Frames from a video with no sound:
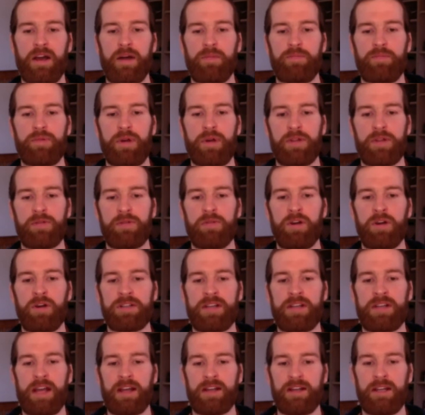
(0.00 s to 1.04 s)
breathwork
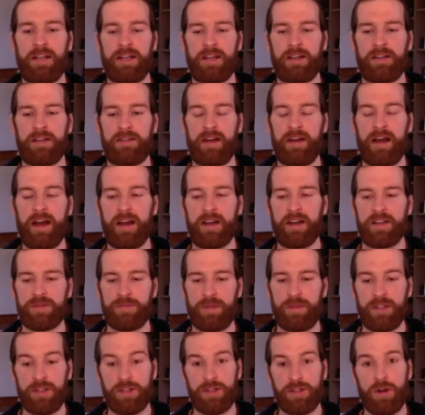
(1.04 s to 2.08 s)
technique that has
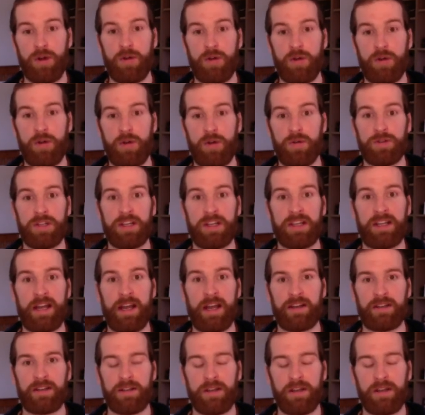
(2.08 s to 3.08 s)
been shown to connect,